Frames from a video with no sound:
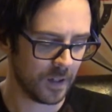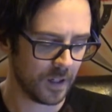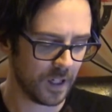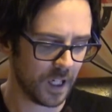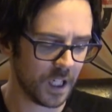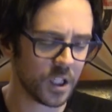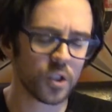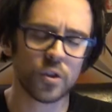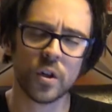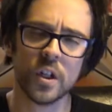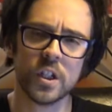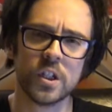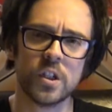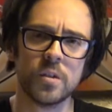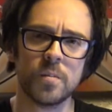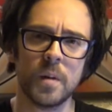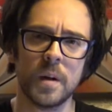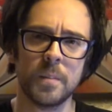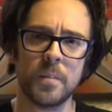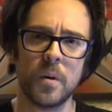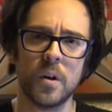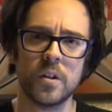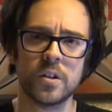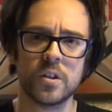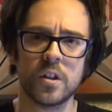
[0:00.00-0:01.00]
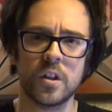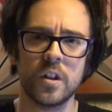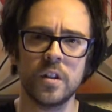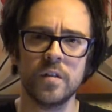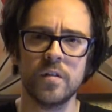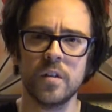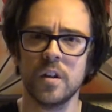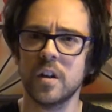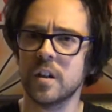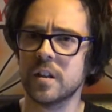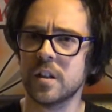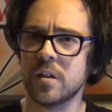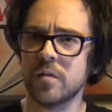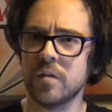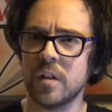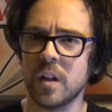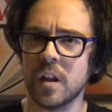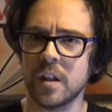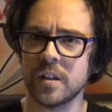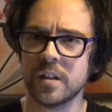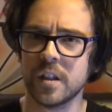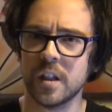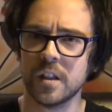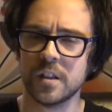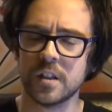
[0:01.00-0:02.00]
Interested by Pus Cleaver, I didn't
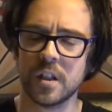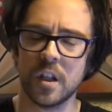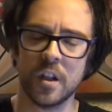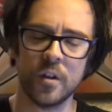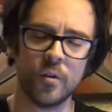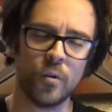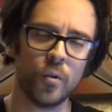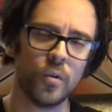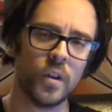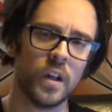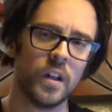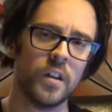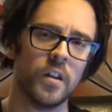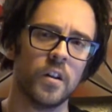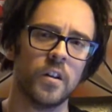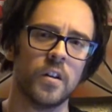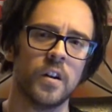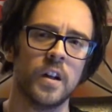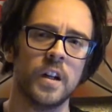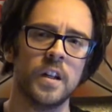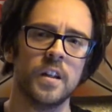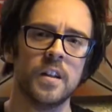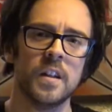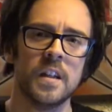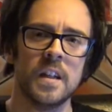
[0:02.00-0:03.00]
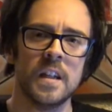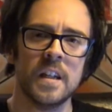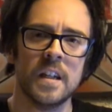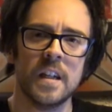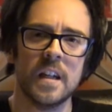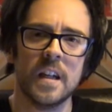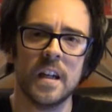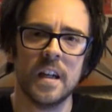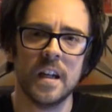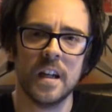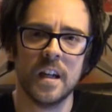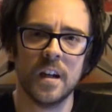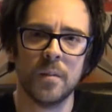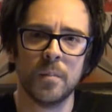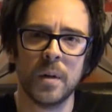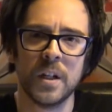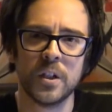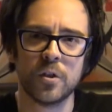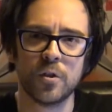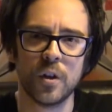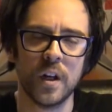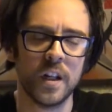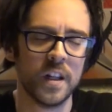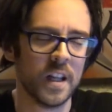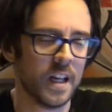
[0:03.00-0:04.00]
realise that until I wrote that the other night. Uh, I might
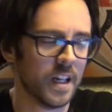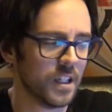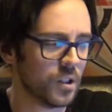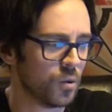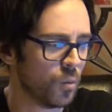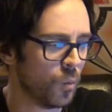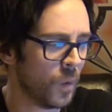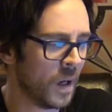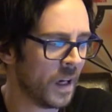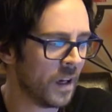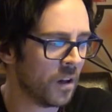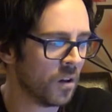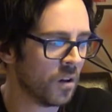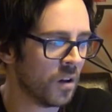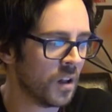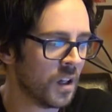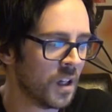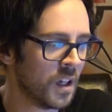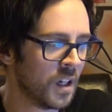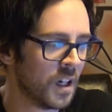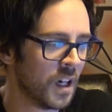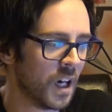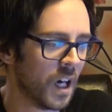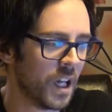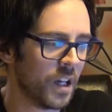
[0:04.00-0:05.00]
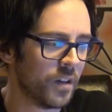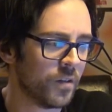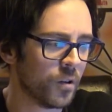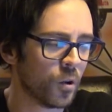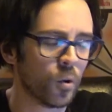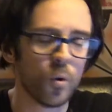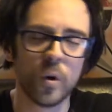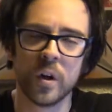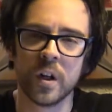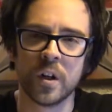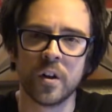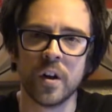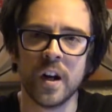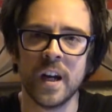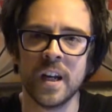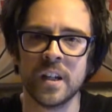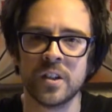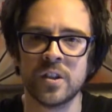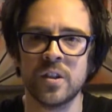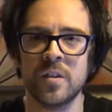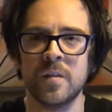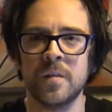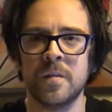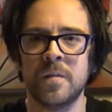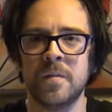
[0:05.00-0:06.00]
try that as well. And if you're going
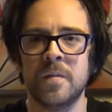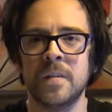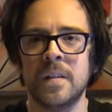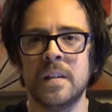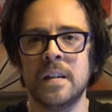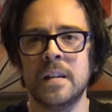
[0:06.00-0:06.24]
aggressive,